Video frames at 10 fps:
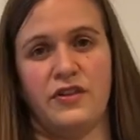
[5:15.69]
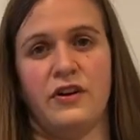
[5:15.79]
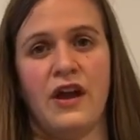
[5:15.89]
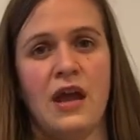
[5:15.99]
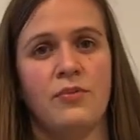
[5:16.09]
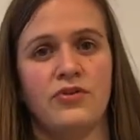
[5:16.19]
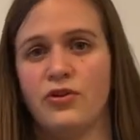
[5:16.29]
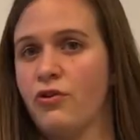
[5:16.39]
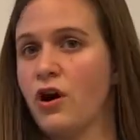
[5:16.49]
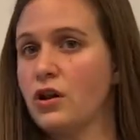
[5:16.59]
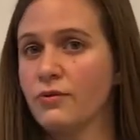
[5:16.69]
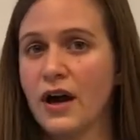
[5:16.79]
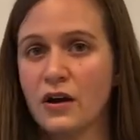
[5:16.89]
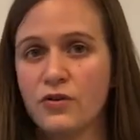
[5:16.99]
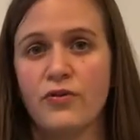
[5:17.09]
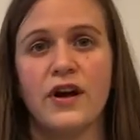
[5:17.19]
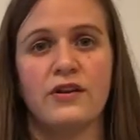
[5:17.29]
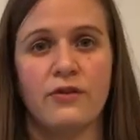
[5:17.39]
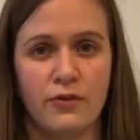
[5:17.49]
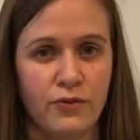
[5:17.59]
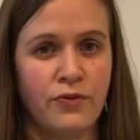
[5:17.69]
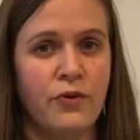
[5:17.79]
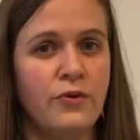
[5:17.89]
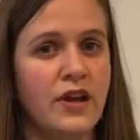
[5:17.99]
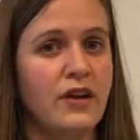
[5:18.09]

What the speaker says: They're able to crawl around, find their own food,